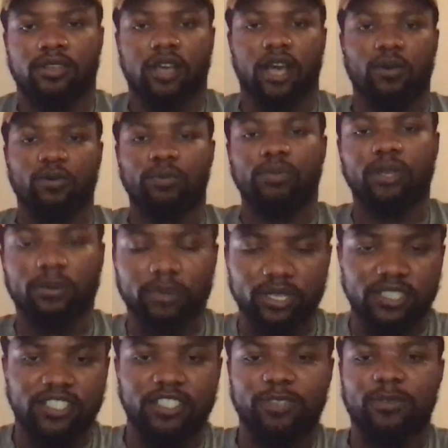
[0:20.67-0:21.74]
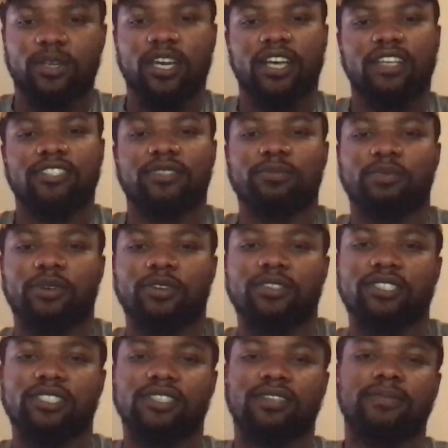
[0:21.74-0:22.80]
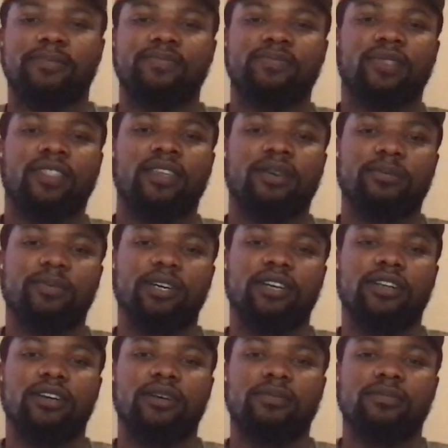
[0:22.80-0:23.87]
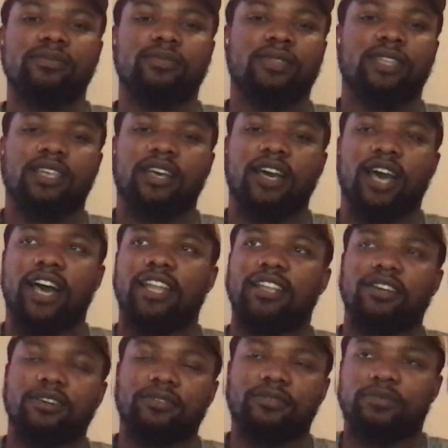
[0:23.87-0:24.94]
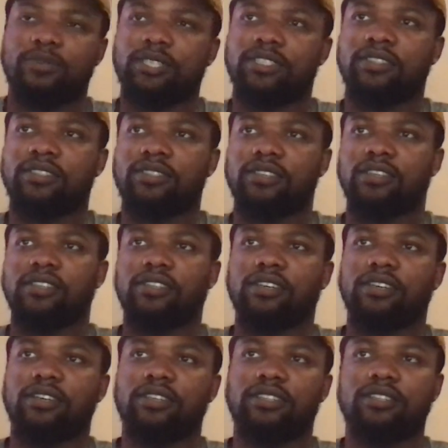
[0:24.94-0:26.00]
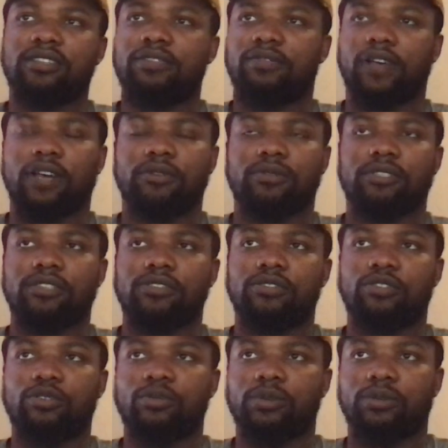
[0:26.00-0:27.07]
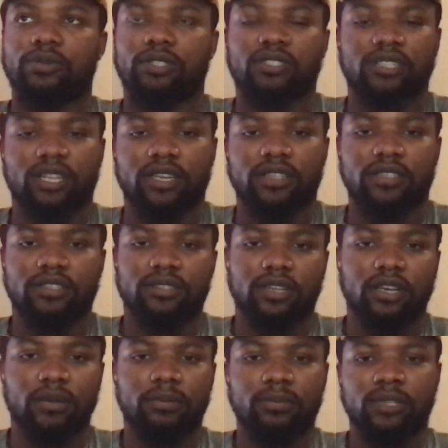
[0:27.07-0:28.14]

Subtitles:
I won't be able to see you guys in person, but I love what the faculty is doing with setting this up,